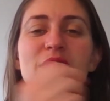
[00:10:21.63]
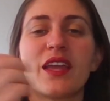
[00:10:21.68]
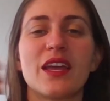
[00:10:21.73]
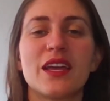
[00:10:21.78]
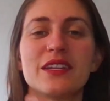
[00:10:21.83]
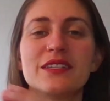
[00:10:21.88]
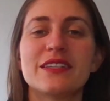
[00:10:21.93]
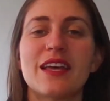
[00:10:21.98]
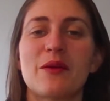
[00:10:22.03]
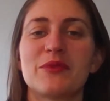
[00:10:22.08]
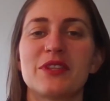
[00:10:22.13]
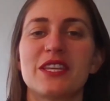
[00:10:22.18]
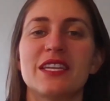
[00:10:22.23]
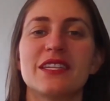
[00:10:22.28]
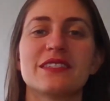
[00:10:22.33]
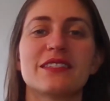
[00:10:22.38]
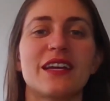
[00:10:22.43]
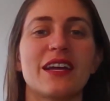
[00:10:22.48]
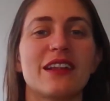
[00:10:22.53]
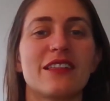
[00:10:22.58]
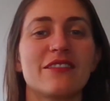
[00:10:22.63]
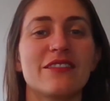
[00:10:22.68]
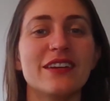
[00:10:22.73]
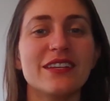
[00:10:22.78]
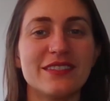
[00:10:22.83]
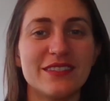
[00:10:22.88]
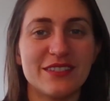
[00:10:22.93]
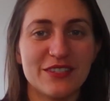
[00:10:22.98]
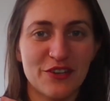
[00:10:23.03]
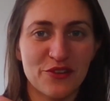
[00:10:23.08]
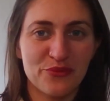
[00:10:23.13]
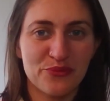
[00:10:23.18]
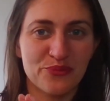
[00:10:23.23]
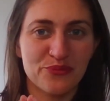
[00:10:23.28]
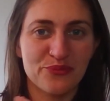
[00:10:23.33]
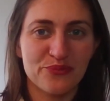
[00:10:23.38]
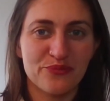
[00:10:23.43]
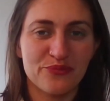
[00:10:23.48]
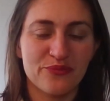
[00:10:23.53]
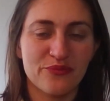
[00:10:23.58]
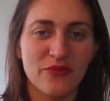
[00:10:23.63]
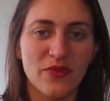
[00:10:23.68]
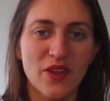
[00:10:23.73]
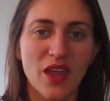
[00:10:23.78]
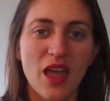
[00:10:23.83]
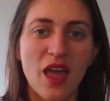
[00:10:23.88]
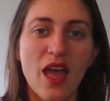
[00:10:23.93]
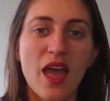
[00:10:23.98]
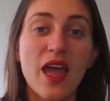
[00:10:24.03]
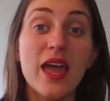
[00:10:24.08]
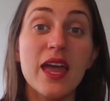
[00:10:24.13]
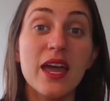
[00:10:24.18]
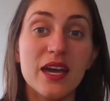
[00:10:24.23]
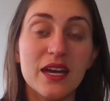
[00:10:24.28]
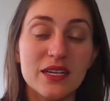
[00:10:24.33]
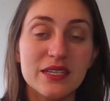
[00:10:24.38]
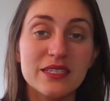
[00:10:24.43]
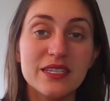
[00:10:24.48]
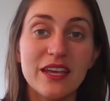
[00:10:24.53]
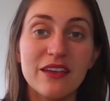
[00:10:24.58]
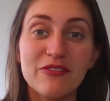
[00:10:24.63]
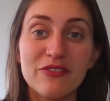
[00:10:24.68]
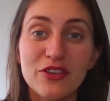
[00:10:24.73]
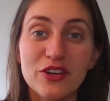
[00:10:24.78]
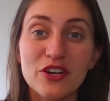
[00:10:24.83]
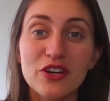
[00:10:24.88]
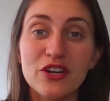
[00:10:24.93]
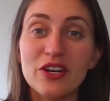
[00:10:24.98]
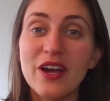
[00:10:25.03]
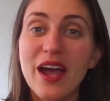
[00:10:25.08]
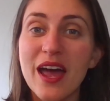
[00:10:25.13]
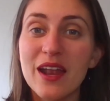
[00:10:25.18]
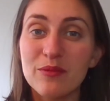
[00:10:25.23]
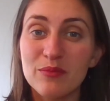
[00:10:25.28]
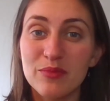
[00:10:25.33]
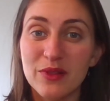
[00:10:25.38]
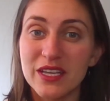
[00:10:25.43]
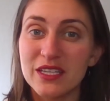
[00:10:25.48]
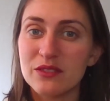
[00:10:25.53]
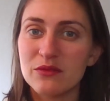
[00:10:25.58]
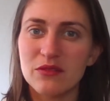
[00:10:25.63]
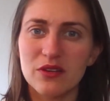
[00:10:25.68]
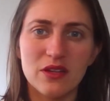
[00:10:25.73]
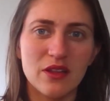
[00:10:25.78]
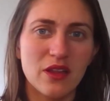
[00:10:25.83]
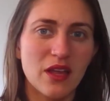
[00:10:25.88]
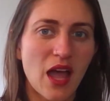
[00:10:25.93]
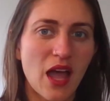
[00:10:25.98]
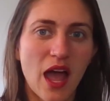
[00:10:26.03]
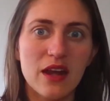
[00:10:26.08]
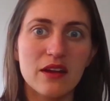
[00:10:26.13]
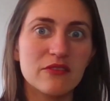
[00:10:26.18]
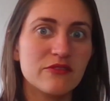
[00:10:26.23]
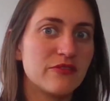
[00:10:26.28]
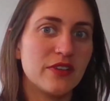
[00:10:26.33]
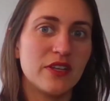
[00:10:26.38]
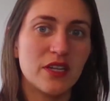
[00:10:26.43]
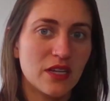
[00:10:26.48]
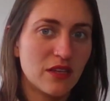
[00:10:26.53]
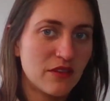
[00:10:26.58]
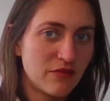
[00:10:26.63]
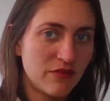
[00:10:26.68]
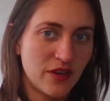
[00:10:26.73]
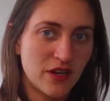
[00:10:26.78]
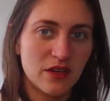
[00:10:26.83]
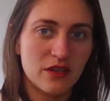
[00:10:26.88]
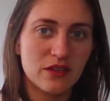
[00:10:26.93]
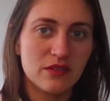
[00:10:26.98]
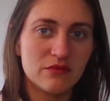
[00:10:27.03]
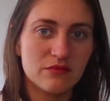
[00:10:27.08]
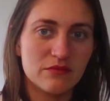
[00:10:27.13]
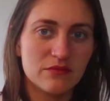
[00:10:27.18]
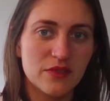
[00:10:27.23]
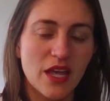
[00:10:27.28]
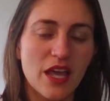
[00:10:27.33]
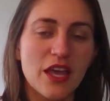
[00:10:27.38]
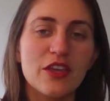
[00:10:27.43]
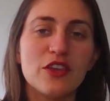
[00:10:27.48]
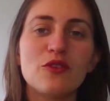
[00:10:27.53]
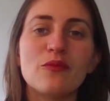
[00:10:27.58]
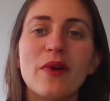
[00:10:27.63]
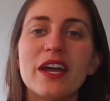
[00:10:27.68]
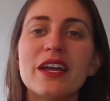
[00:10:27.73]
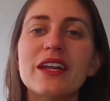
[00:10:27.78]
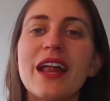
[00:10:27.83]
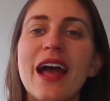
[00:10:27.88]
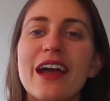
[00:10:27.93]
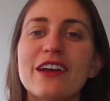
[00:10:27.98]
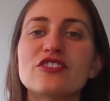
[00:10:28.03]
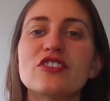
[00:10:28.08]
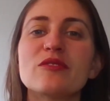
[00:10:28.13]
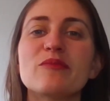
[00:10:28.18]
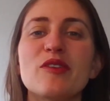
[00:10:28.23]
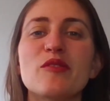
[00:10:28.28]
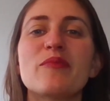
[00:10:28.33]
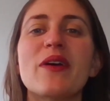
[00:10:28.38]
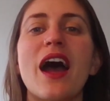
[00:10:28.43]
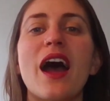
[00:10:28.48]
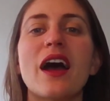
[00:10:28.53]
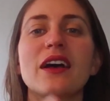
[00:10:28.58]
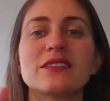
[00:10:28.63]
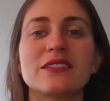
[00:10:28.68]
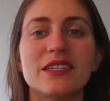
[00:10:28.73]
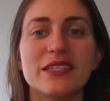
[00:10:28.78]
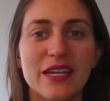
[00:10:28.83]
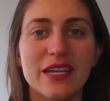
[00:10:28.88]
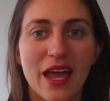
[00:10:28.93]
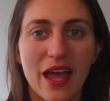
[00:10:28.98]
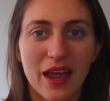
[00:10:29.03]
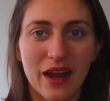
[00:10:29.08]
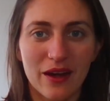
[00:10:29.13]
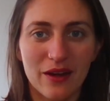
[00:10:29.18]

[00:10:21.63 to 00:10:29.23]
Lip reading: Tapping the inside of the wrist. And if you're at a place where you're like, I don't feel any fear, you might actually be past a 10.